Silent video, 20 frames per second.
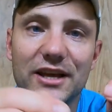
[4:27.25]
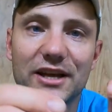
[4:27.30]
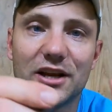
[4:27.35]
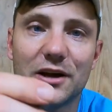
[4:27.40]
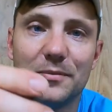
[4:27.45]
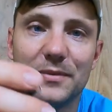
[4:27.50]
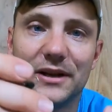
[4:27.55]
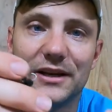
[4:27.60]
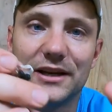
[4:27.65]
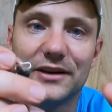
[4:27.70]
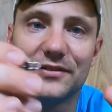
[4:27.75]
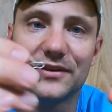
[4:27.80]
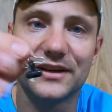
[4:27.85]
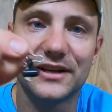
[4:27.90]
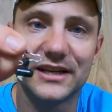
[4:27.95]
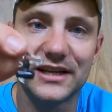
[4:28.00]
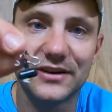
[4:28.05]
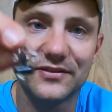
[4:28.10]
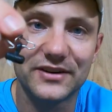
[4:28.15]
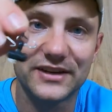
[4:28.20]
They come in
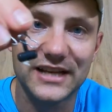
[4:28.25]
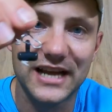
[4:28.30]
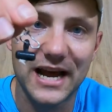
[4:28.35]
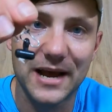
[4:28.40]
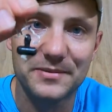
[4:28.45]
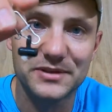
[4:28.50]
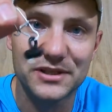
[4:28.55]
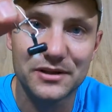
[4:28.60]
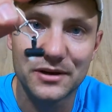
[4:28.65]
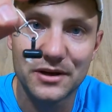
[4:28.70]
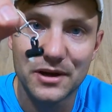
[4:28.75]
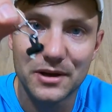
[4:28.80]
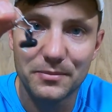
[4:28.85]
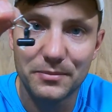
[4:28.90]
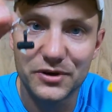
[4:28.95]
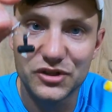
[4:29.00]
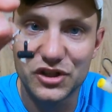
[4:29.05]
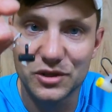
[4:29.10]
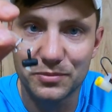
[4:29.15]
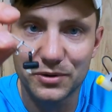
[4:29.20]
different types,
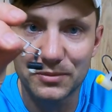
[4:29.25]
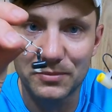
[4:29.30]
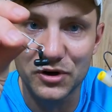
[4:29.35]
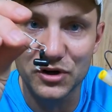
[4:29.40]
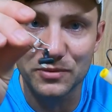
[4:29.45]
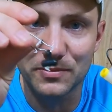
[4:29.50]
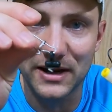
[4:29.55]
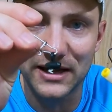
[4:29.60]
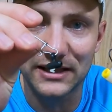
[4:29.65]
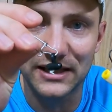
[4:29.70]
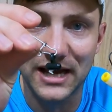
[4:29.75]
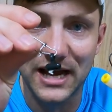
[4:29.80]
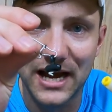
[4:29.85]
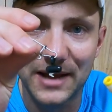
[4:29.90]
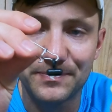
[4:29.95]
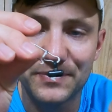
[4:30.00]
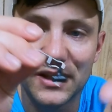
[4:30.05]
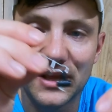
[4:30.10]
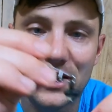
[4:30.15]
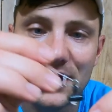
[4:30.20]
but you can put them on your main
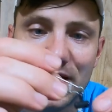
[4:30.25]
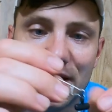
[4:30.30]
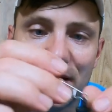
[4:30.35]
line.